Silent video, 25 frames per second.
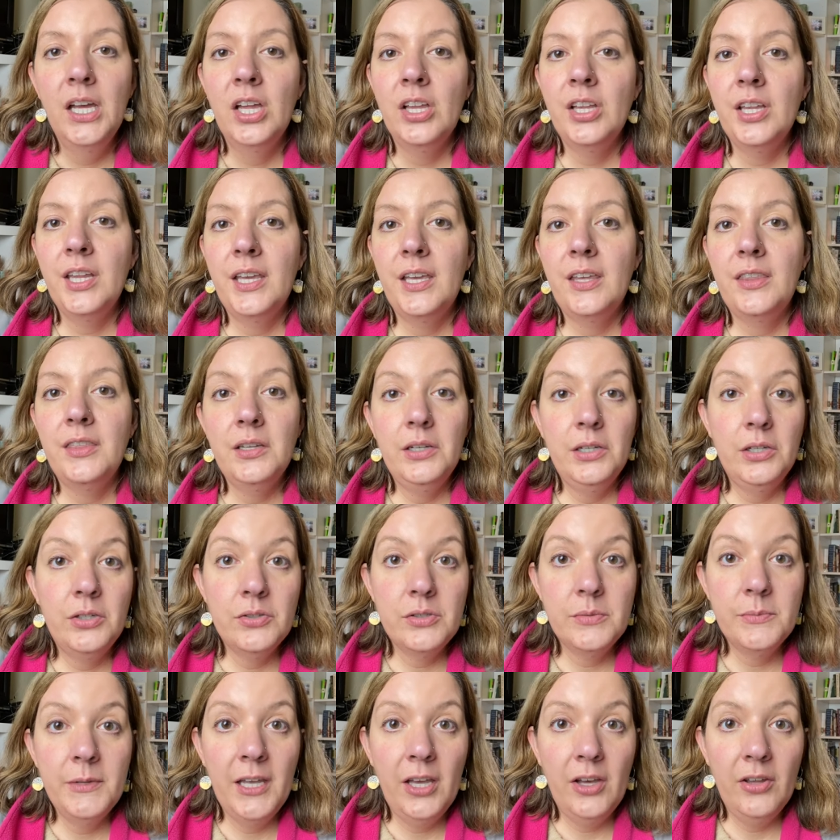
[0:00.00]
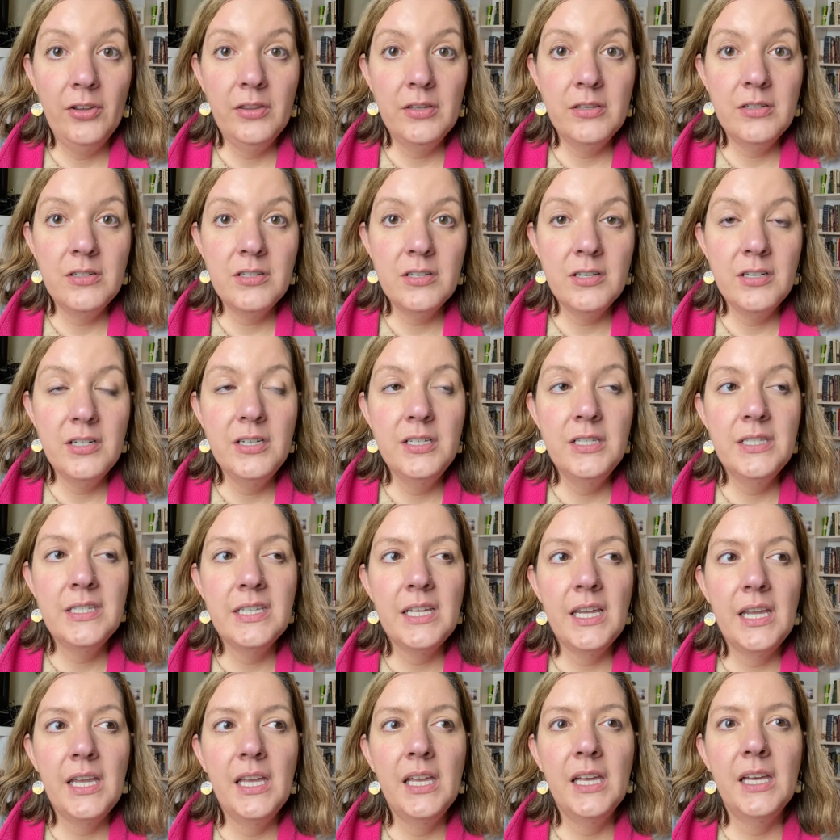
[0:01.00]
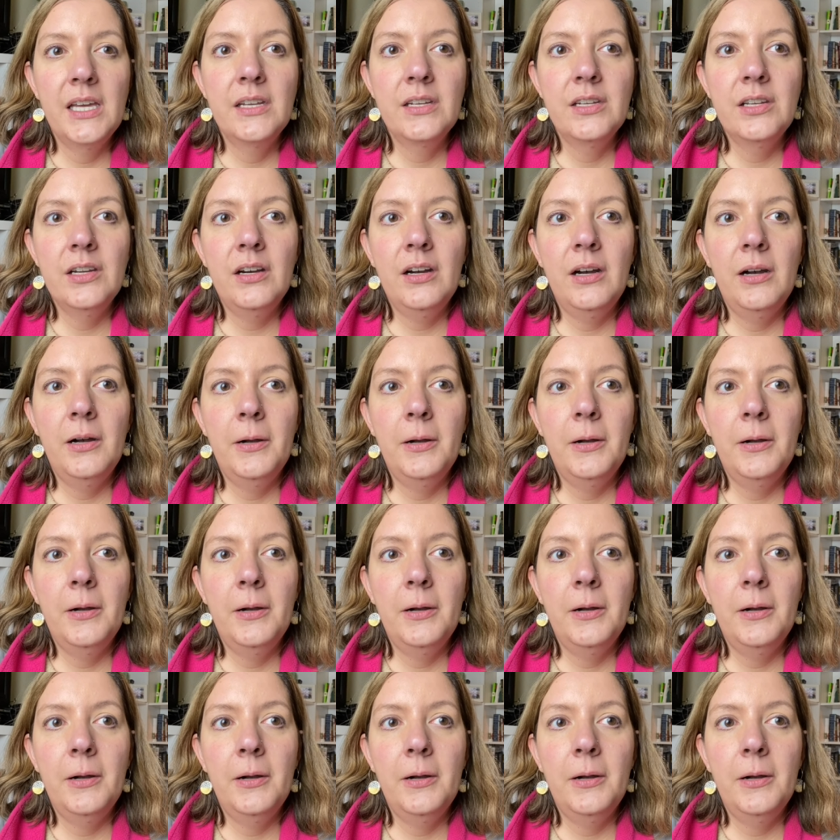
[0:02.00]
like there goes my health insurance, and